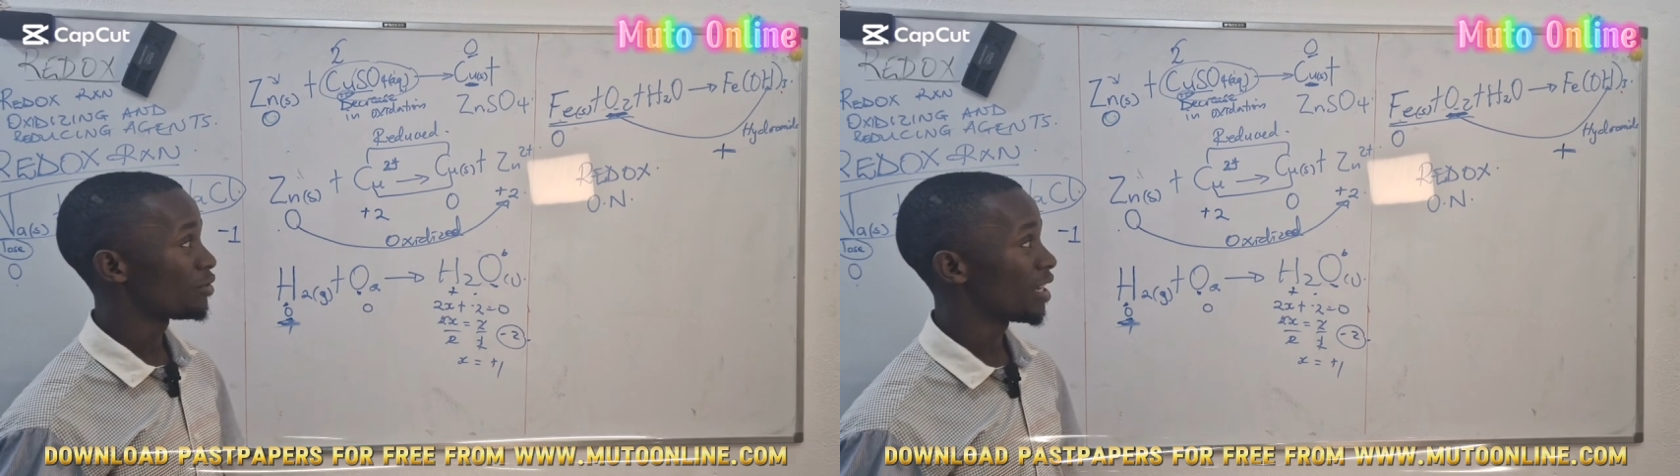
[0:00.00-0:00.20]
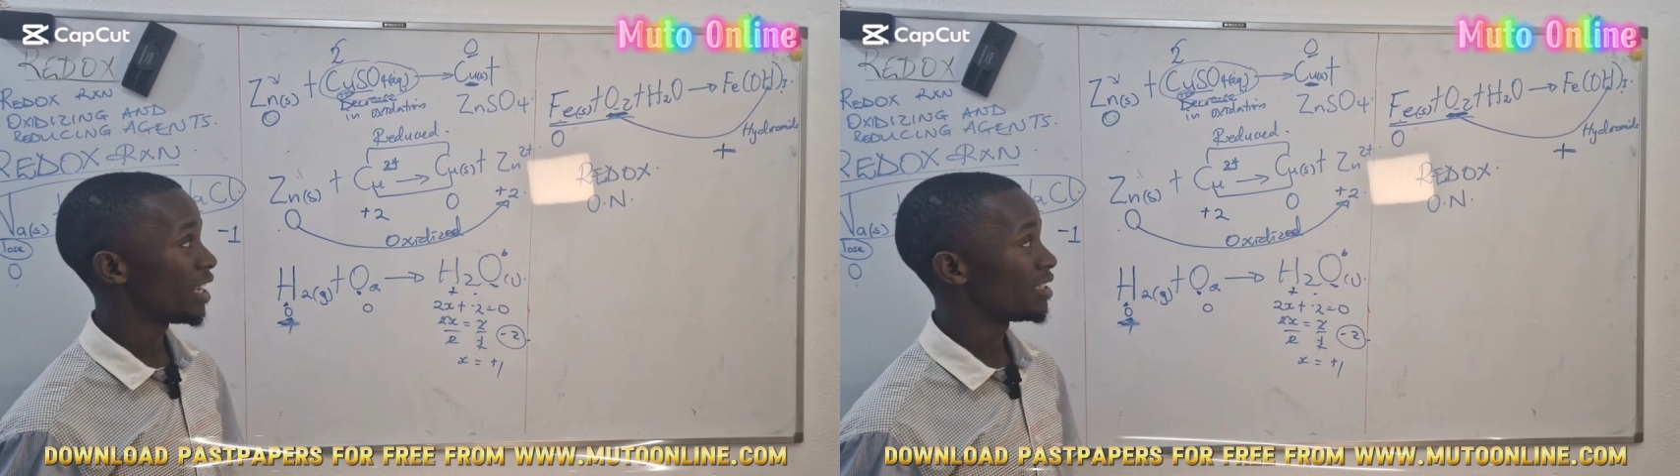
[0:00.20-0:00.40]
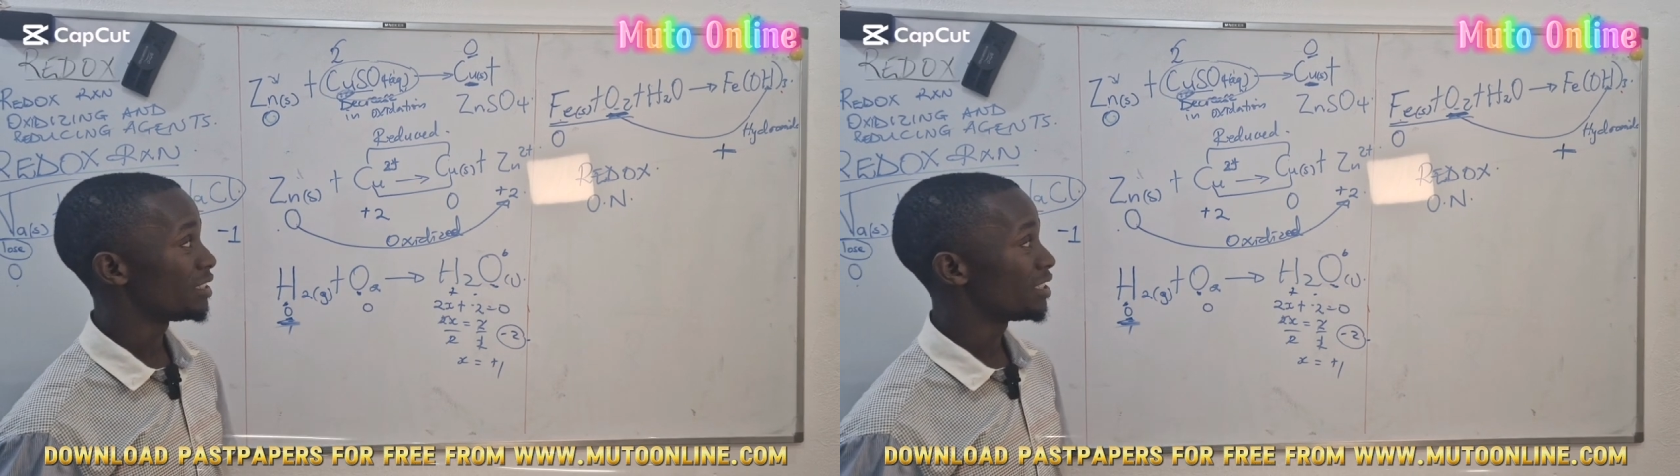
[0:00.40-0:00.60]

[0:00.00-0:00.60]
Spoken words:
we can